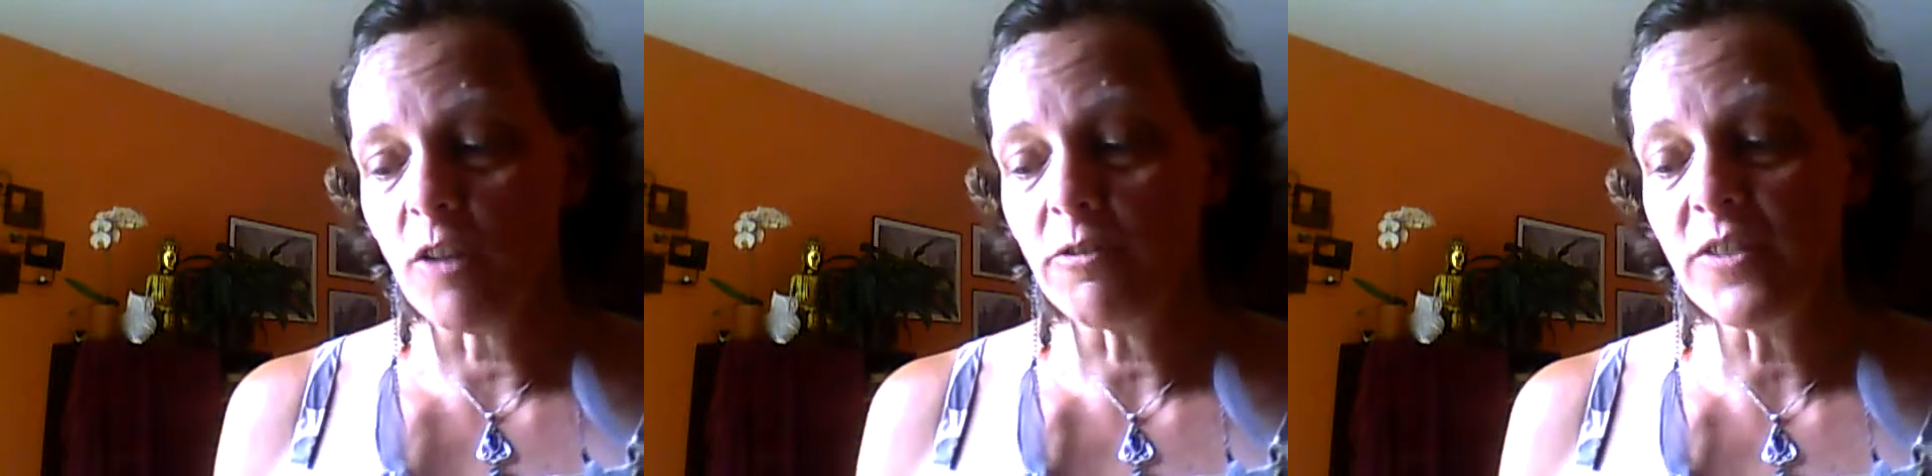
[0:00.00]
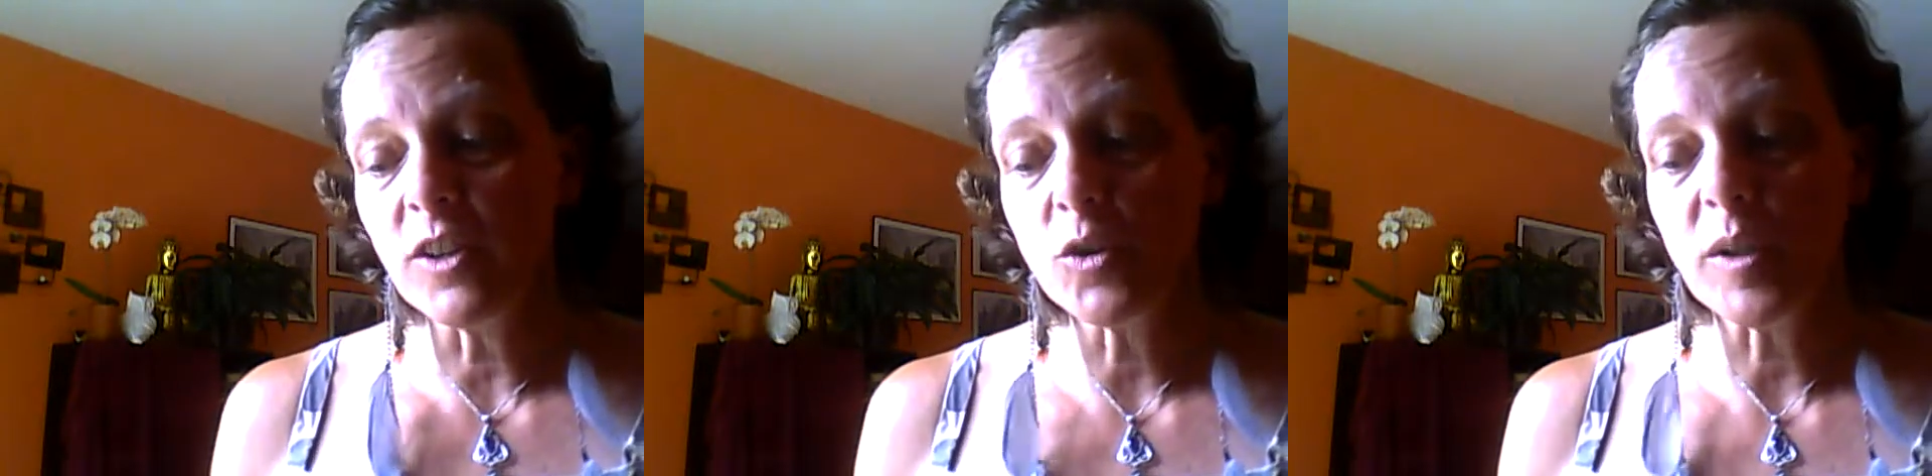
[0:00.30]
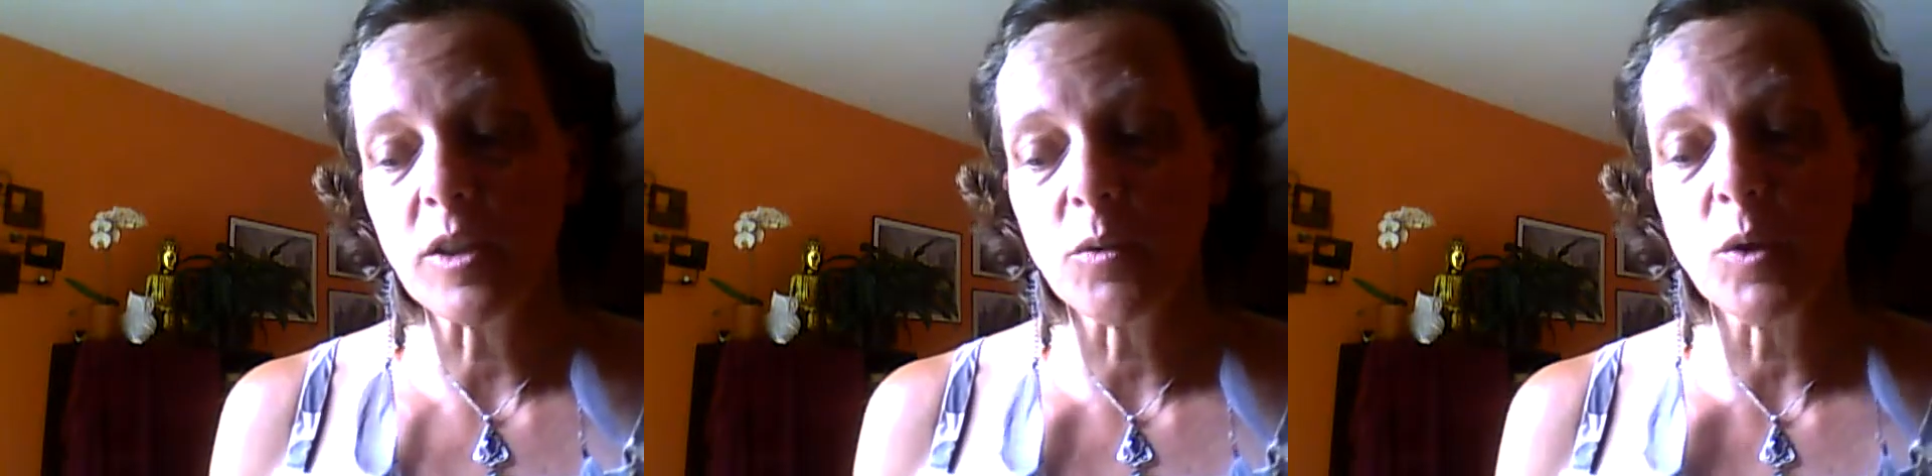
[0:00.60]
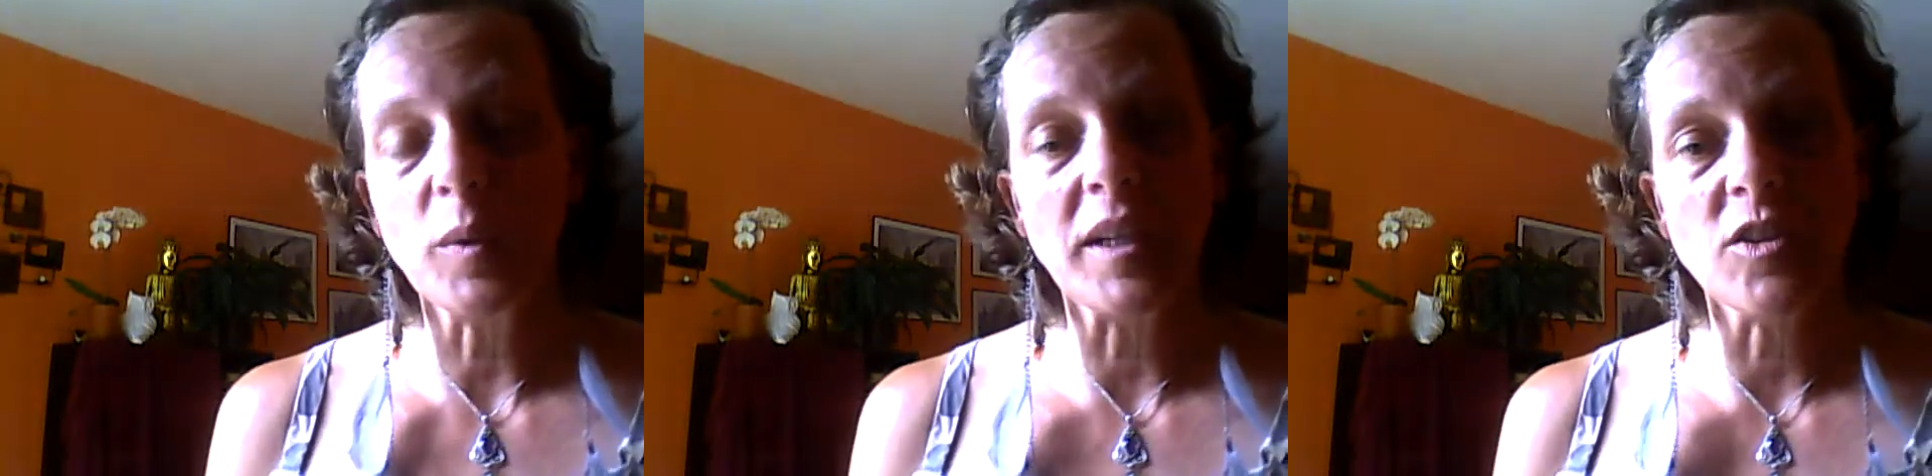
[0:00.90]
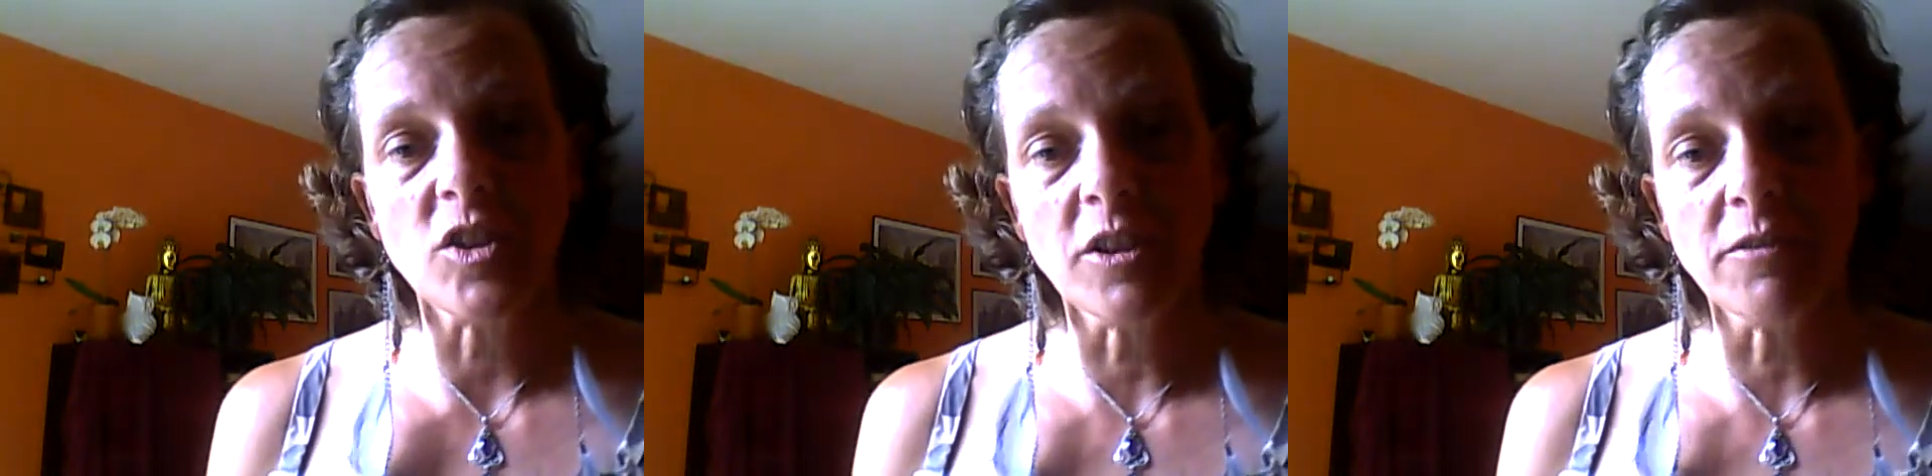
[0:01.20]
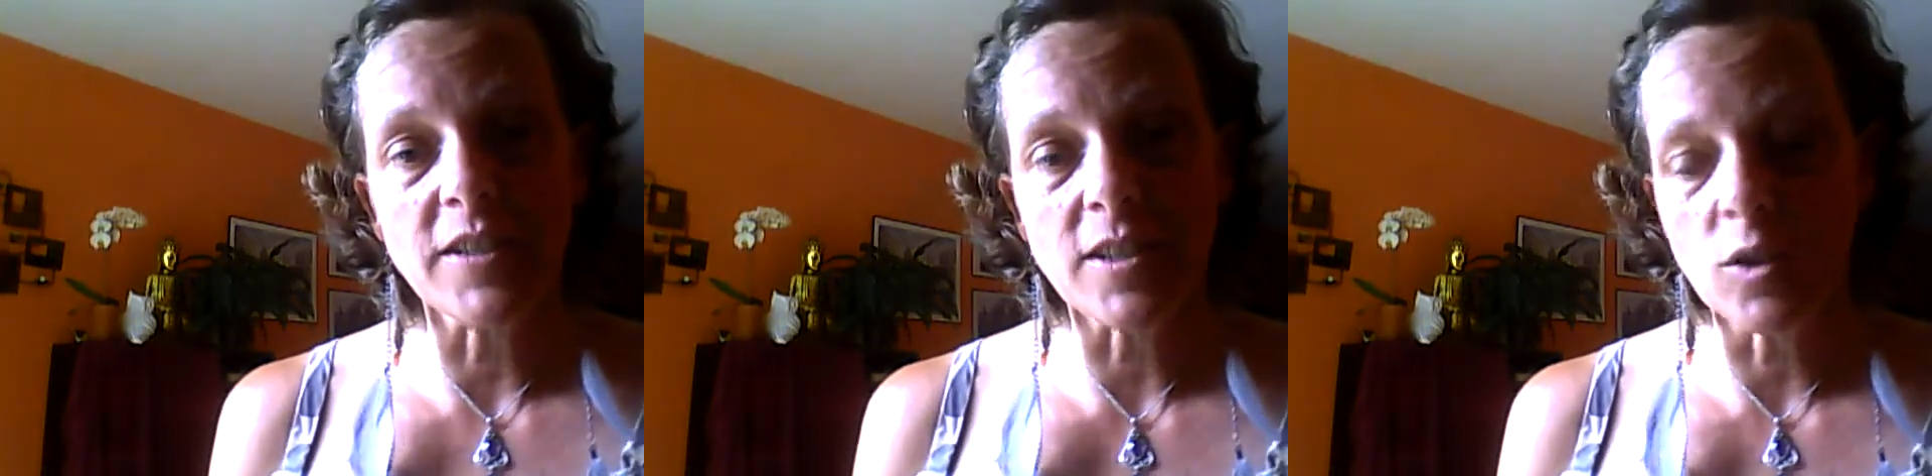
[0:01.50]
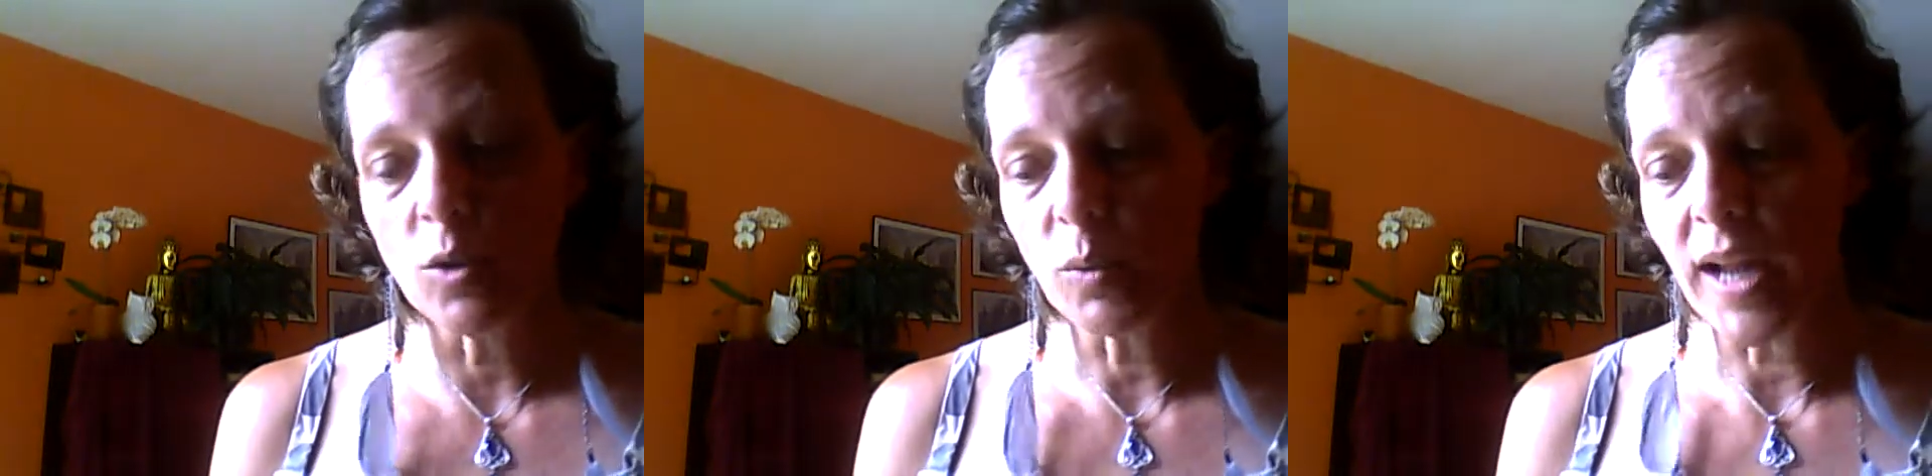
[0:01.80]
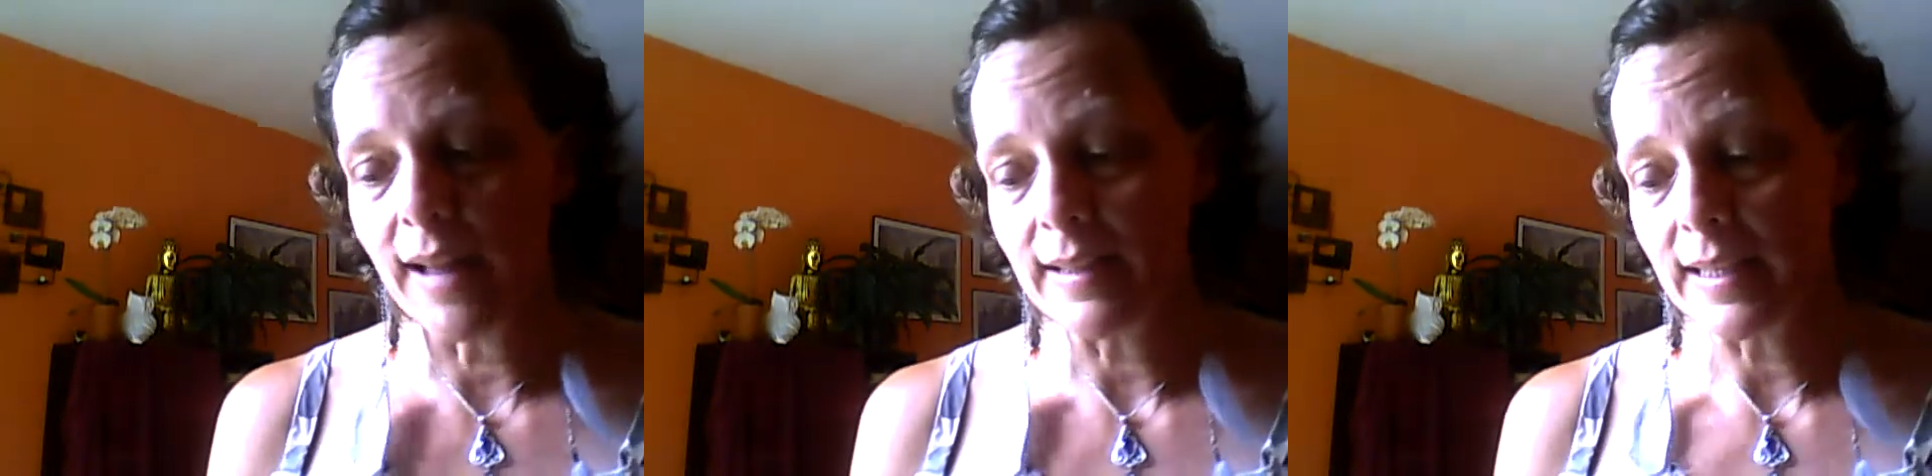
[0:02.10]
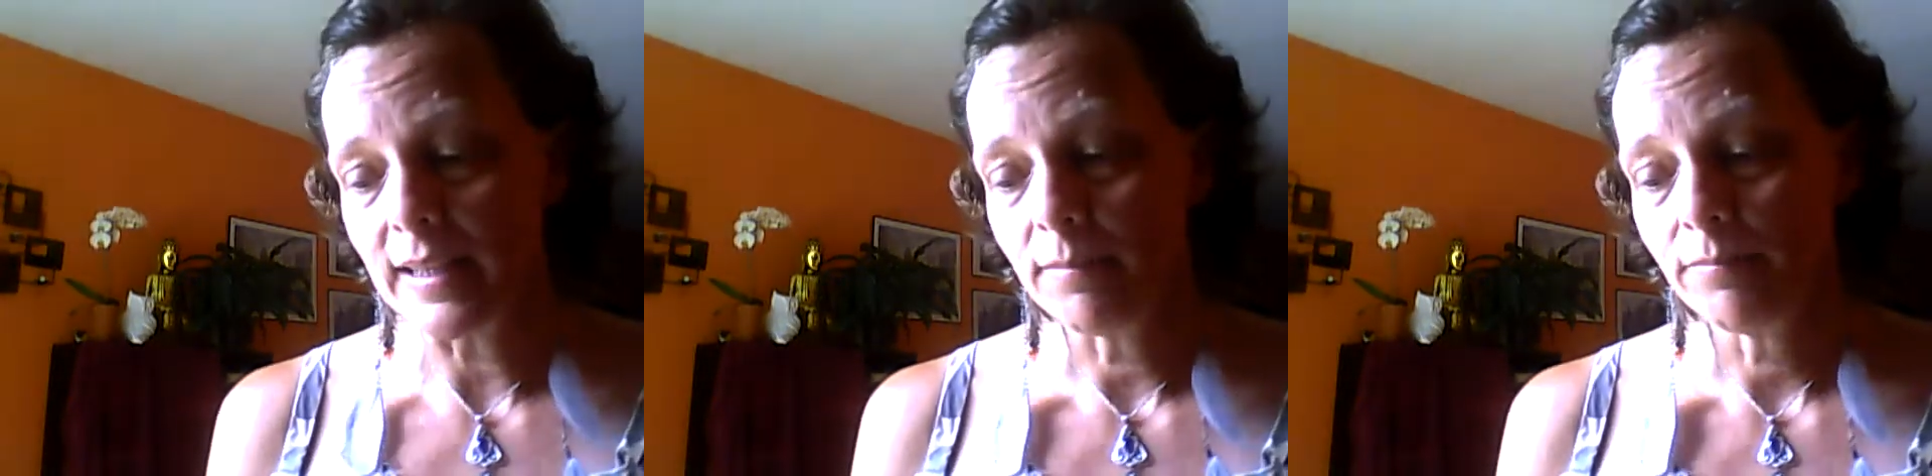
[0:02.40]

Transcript: are filtering through into your physical reality.